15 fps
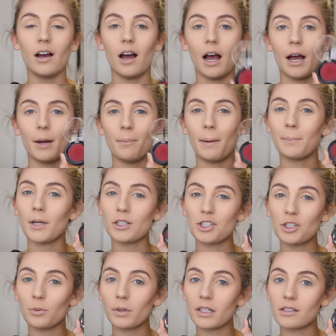Um, I'm not
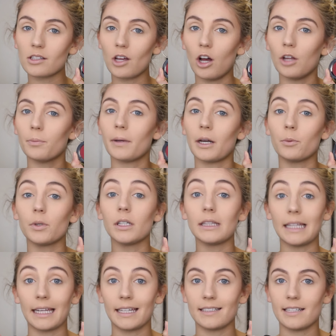sure what it's called, but I will
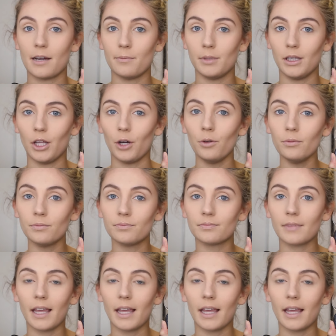link it down below.